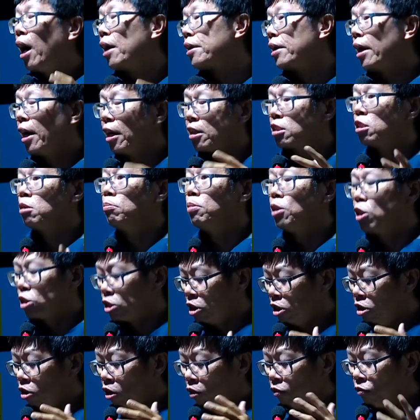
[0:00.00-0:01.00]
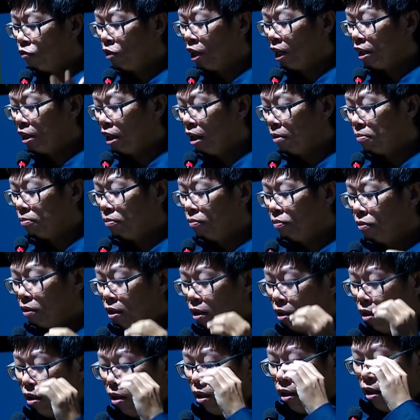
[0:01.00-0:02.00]
art exhibition of
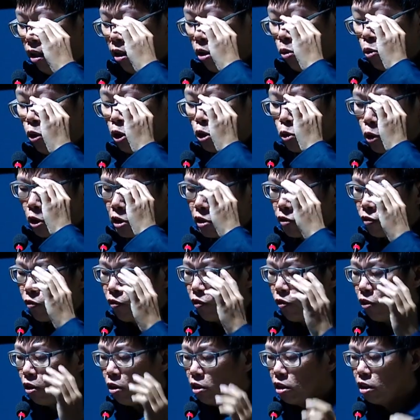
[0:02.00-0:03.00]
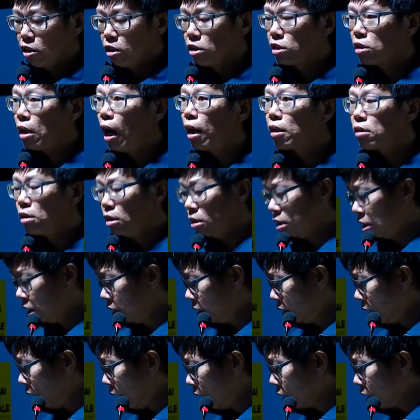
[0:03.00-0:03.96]
Vietnam, which was started in